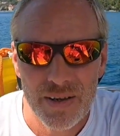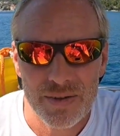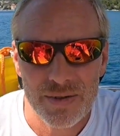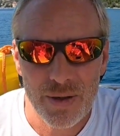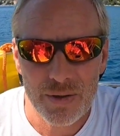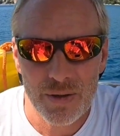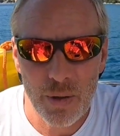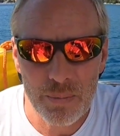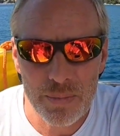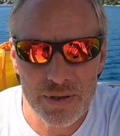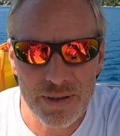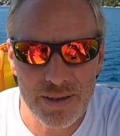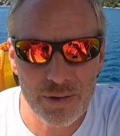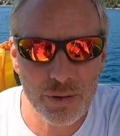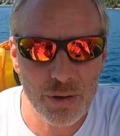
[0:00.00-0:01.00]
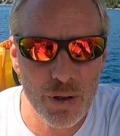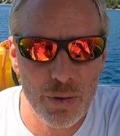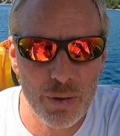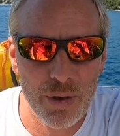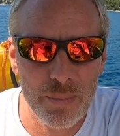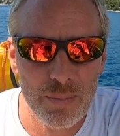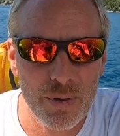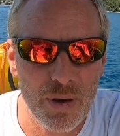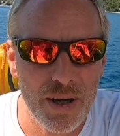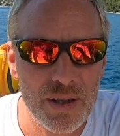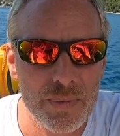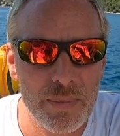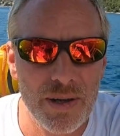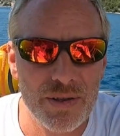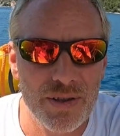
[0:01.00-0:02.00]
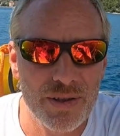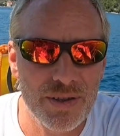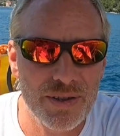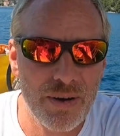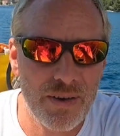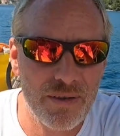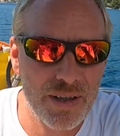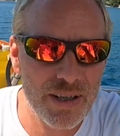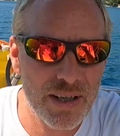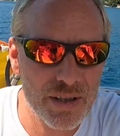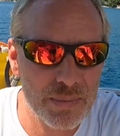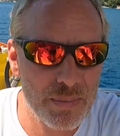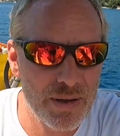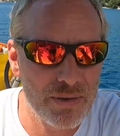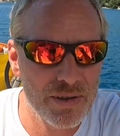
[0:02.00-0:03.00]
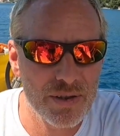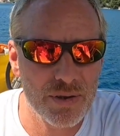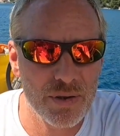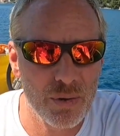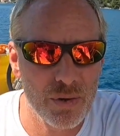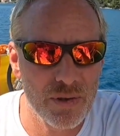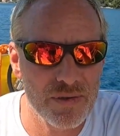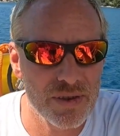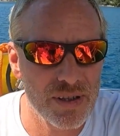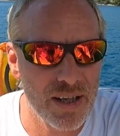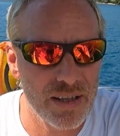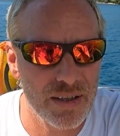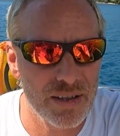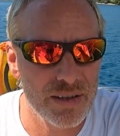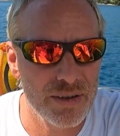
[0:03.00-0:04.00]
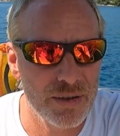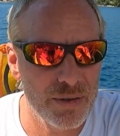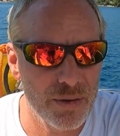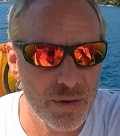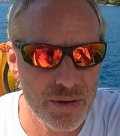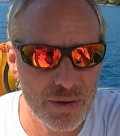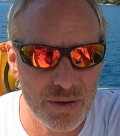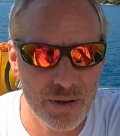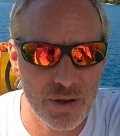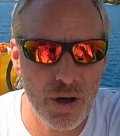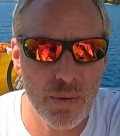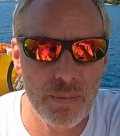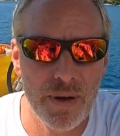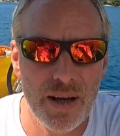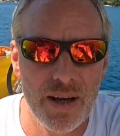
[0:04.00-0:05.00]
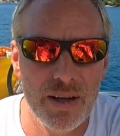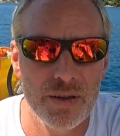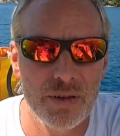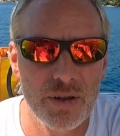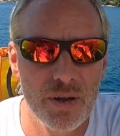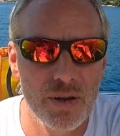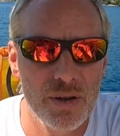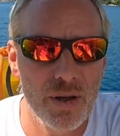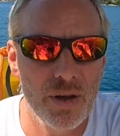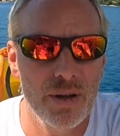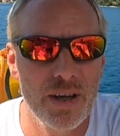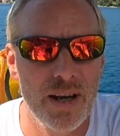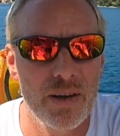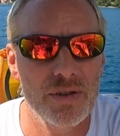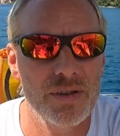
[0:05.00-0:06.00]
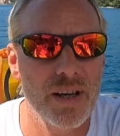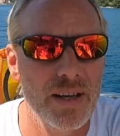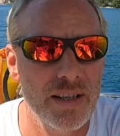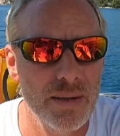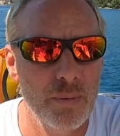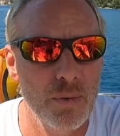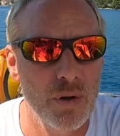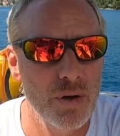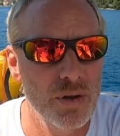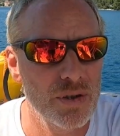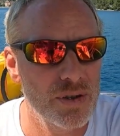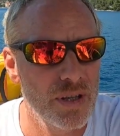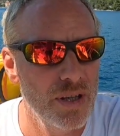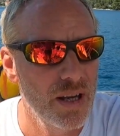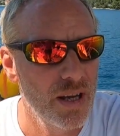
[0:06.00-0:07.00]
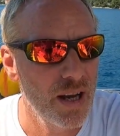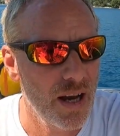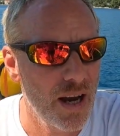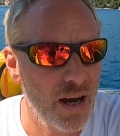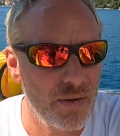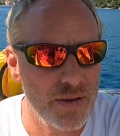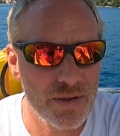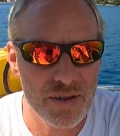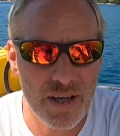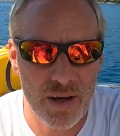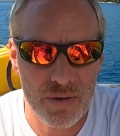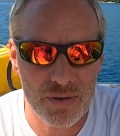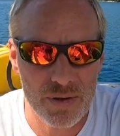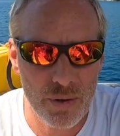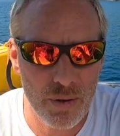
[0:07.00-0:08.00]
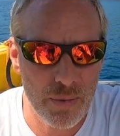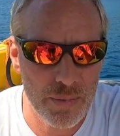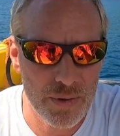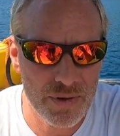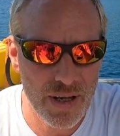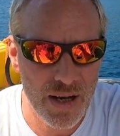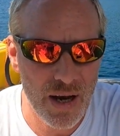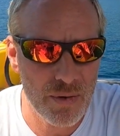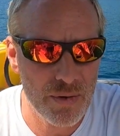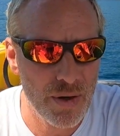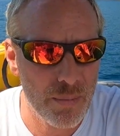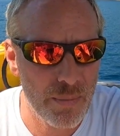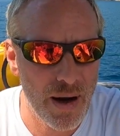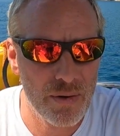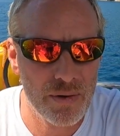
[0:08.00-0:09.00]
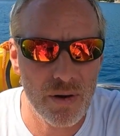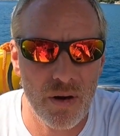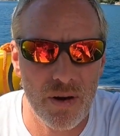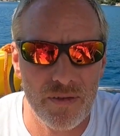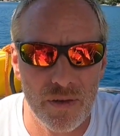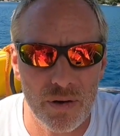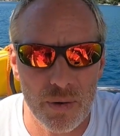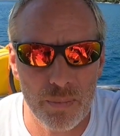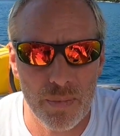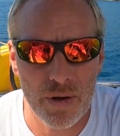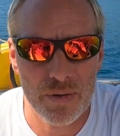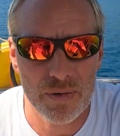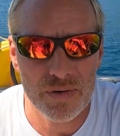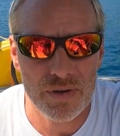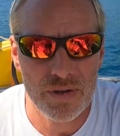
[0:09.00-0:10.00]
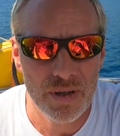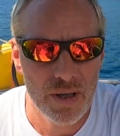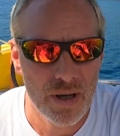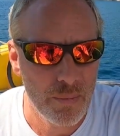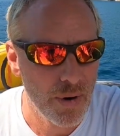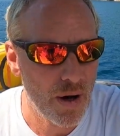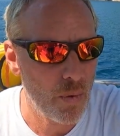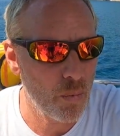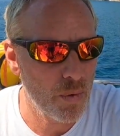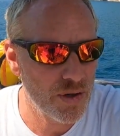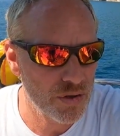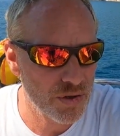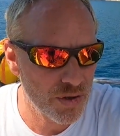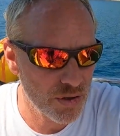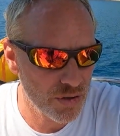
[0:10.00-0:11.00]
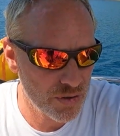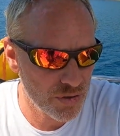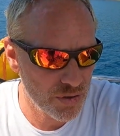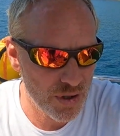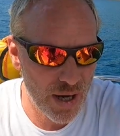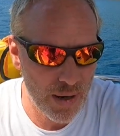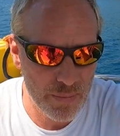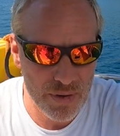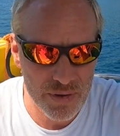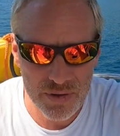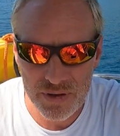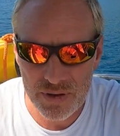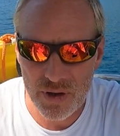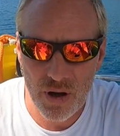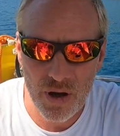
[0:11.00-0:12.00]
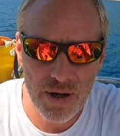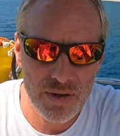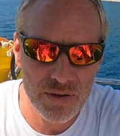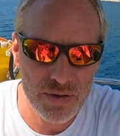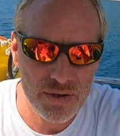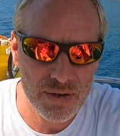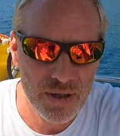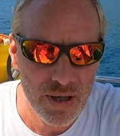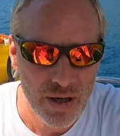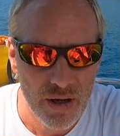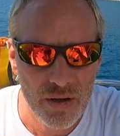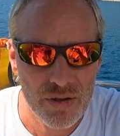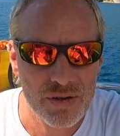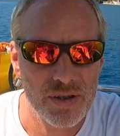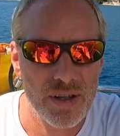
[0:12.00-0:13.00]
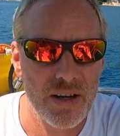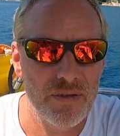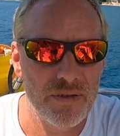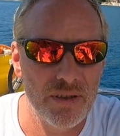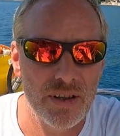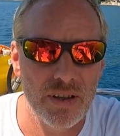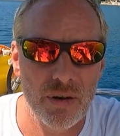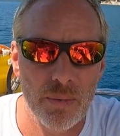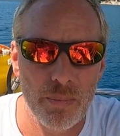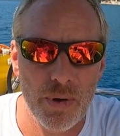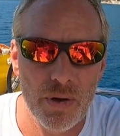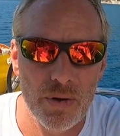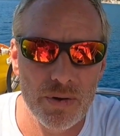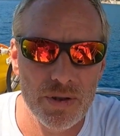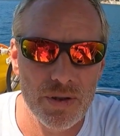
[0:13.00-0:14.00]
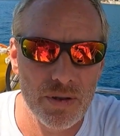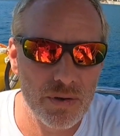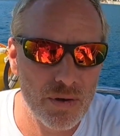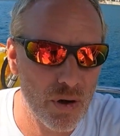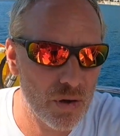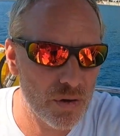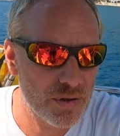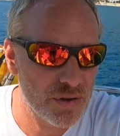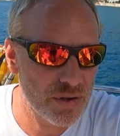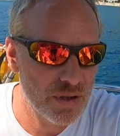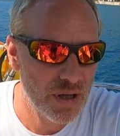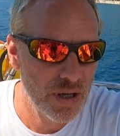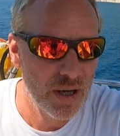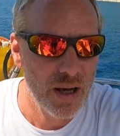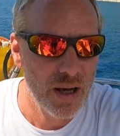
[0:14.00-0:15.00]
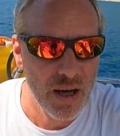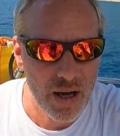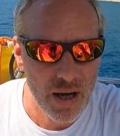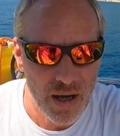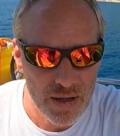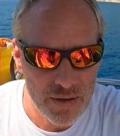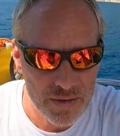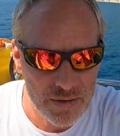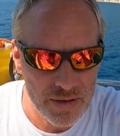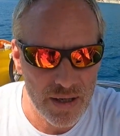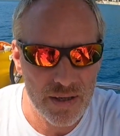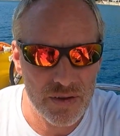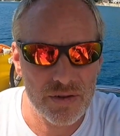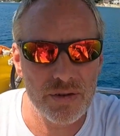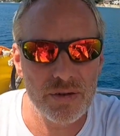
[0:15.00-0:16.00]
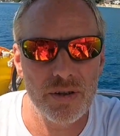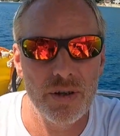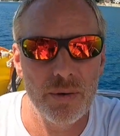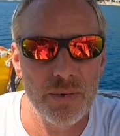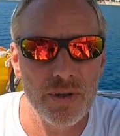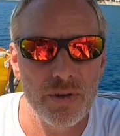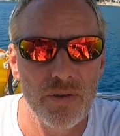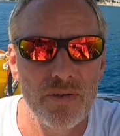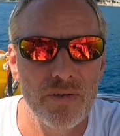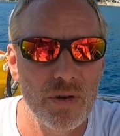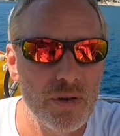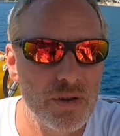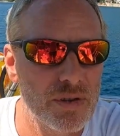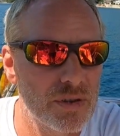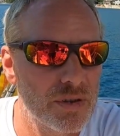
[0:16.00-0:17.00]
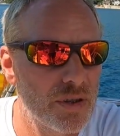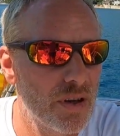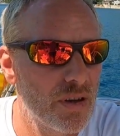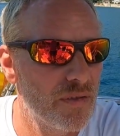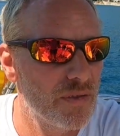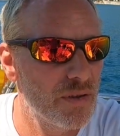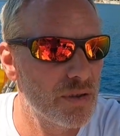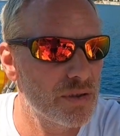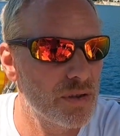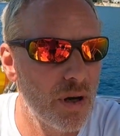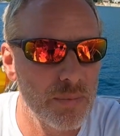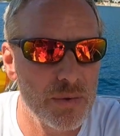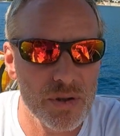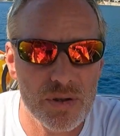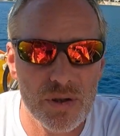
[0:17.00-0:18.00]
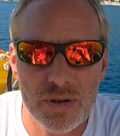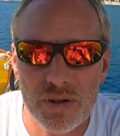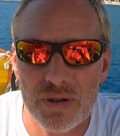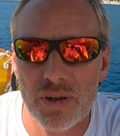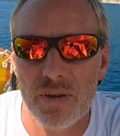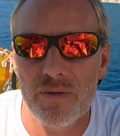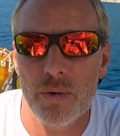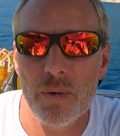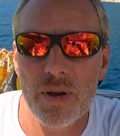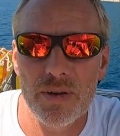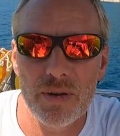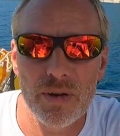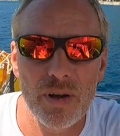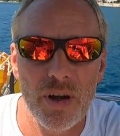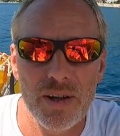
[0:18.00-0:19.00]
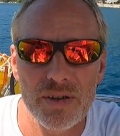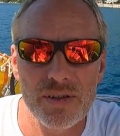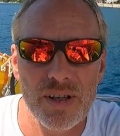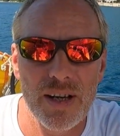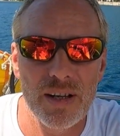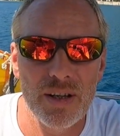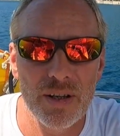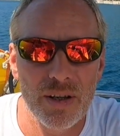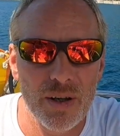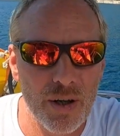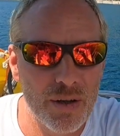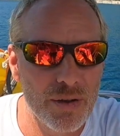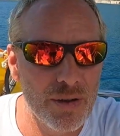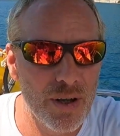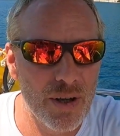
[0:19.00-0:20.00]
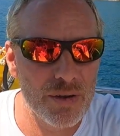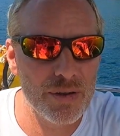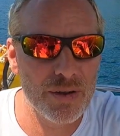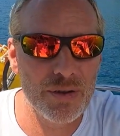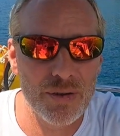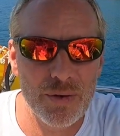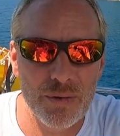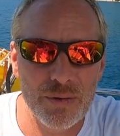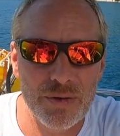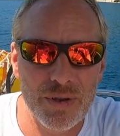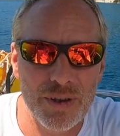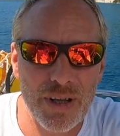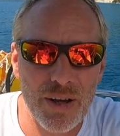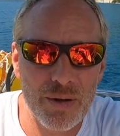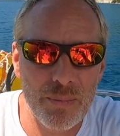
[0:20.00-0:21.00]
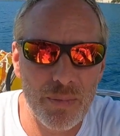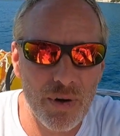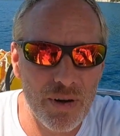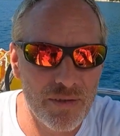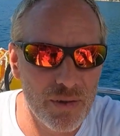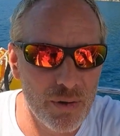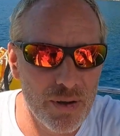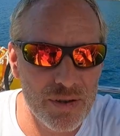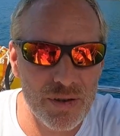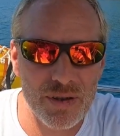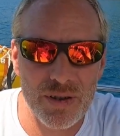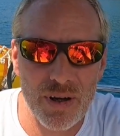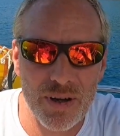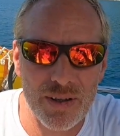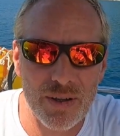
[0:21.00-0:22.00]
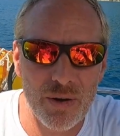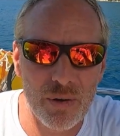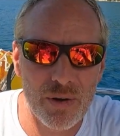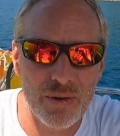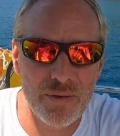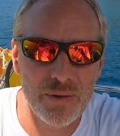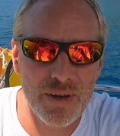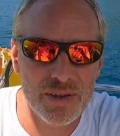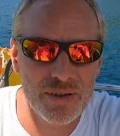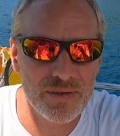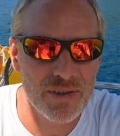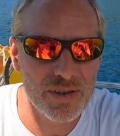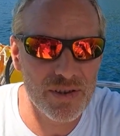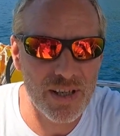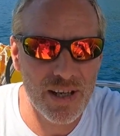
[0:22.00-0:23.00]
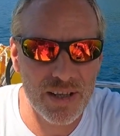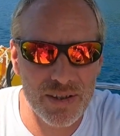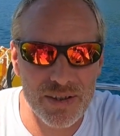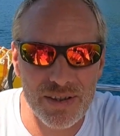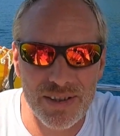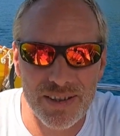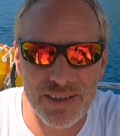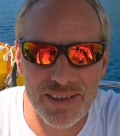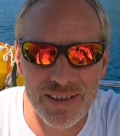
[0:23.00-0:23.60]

So competent crew, I'm not expecting you to have any experience at all of sailing. You can come here, you can learn how sailing works, how the sails go up and down, about life on a boat, about winches, jammers, lines, safety on a boat, knots, and it's going to be your first time just to discover whether you like sailing and to get the bug for it, just like all of the rest of us sailors.